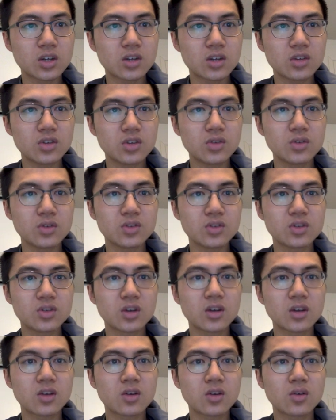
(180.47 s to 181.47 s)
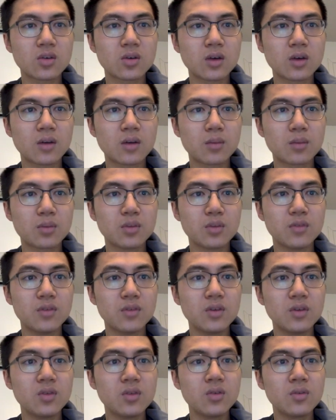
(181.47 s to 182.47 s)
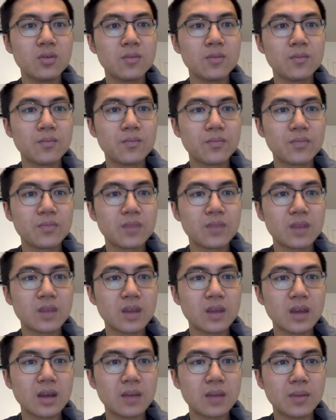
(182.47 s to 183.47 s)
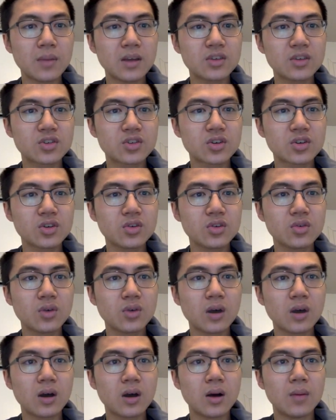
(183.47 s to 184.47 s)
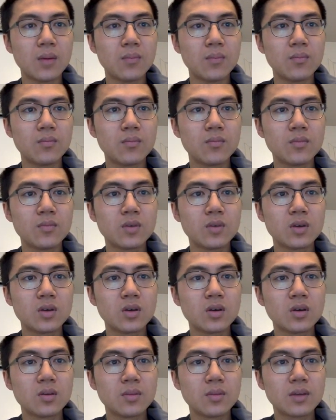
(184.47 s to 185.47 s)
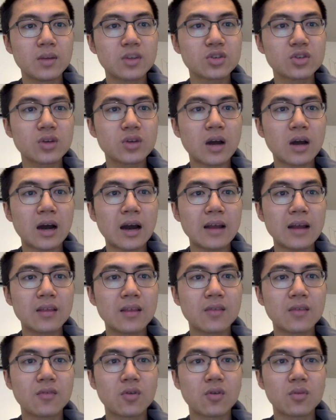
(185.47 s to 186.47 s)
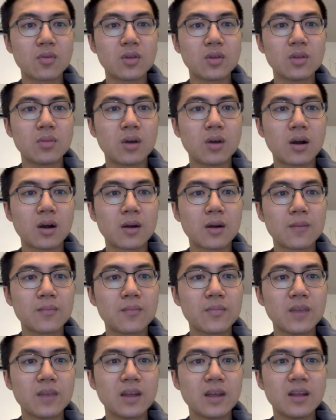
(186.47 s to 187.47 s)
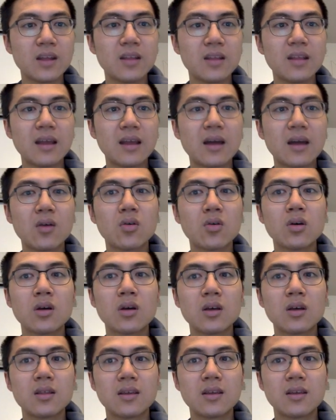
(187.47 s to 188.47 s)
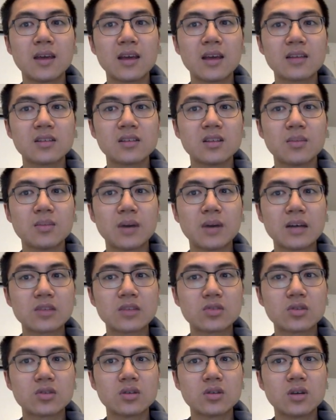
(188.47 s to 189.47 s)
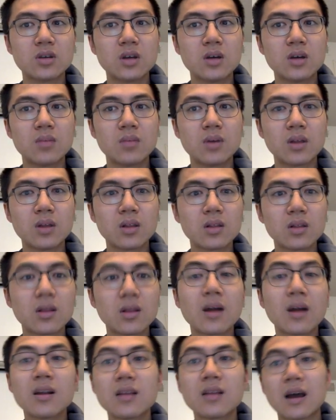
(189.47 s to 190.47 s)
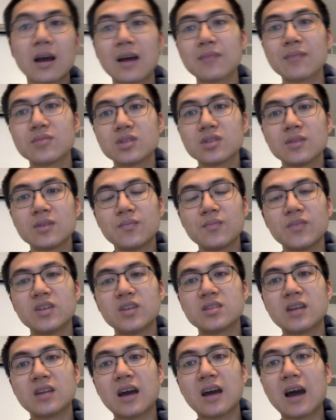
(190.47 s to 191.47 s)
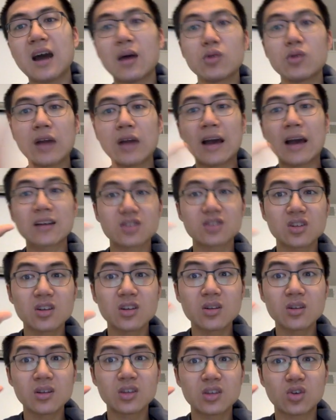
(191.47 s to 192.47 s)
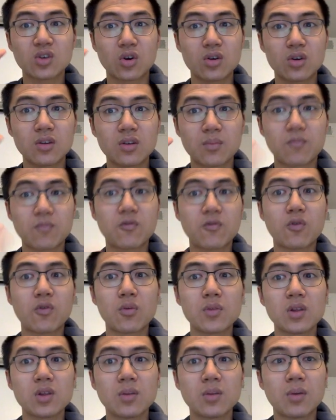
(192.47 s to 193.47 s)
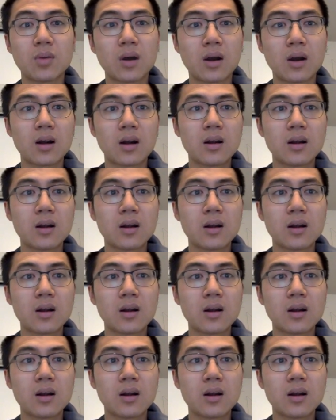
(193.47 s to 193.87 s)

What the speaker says: do is you gotta go up to view and make sure you hide the formula bar. And then now they can't see the password. But a lot of times is that I would accidentally turn the formula bar